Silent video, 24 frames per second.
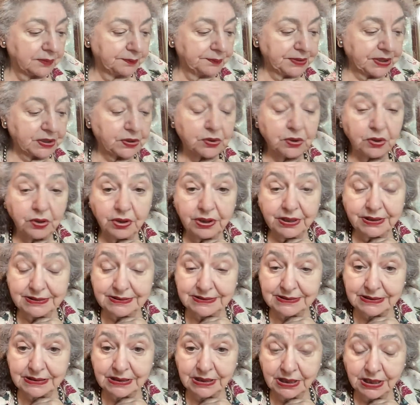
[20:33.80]

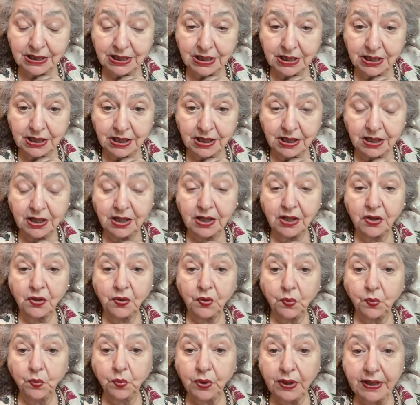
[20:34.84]
Because
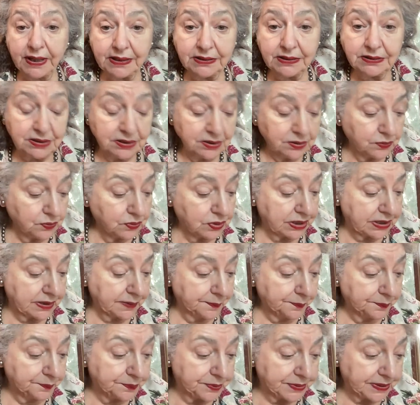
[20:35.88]
when you
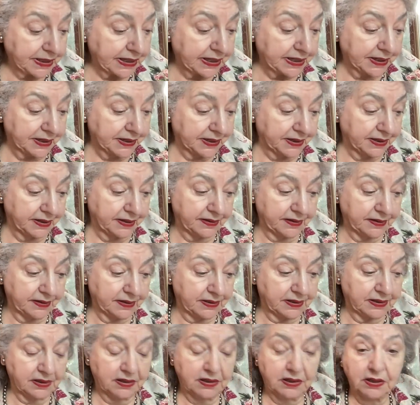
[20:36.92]
compare
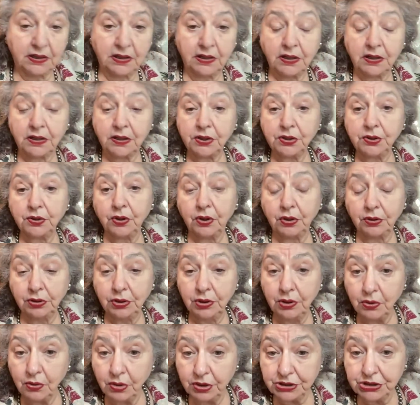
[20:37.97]
your
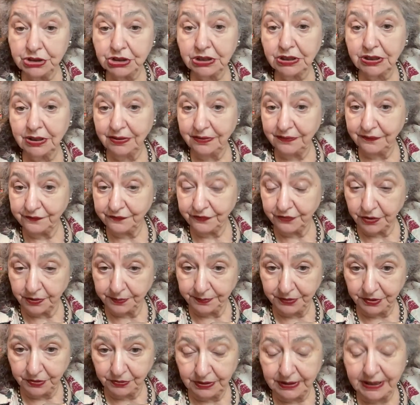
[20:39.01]
logically
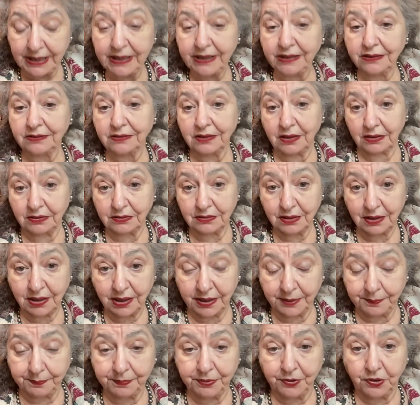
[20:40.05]
formulated
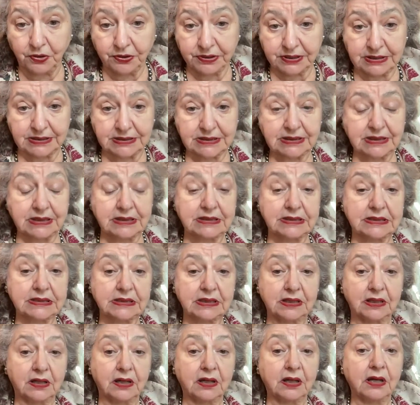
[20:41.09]
hypothesis,
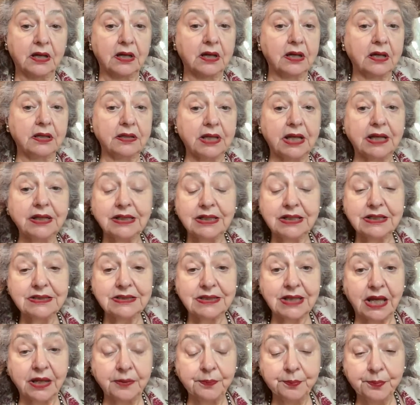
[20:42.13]
that is,
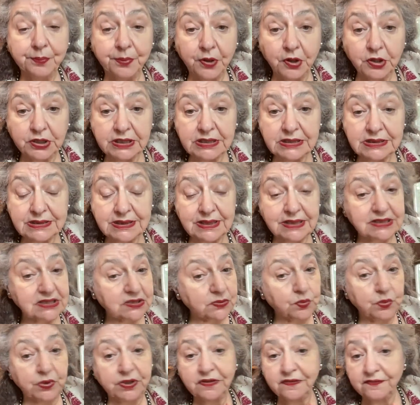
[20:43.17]
hypothesis
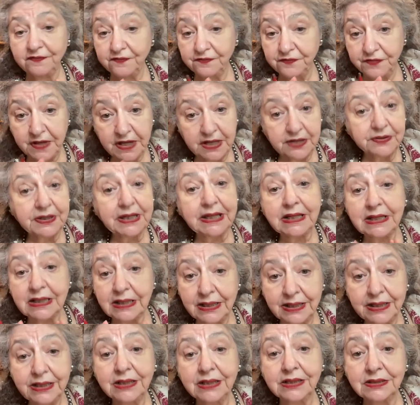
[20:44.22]
with very
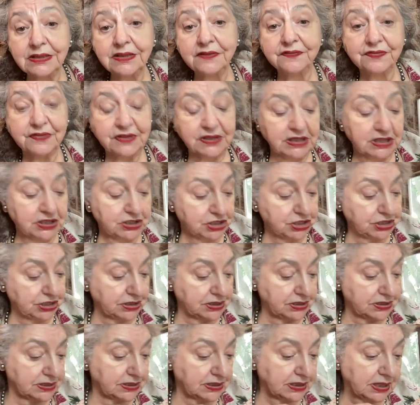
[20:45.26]
clear
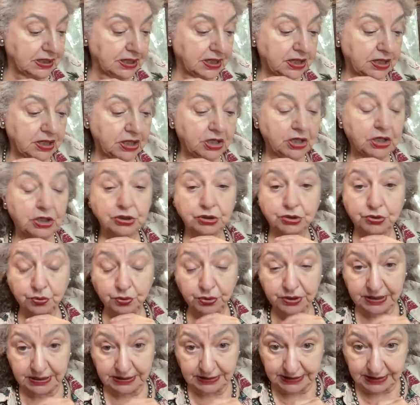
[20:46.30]
definitions, to
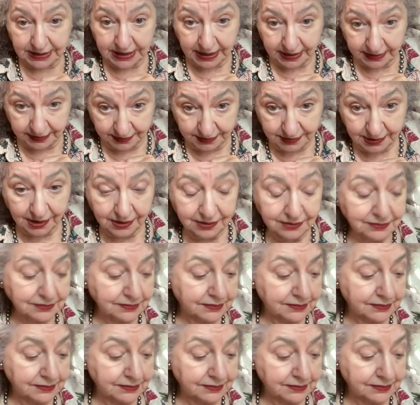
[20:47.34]
the data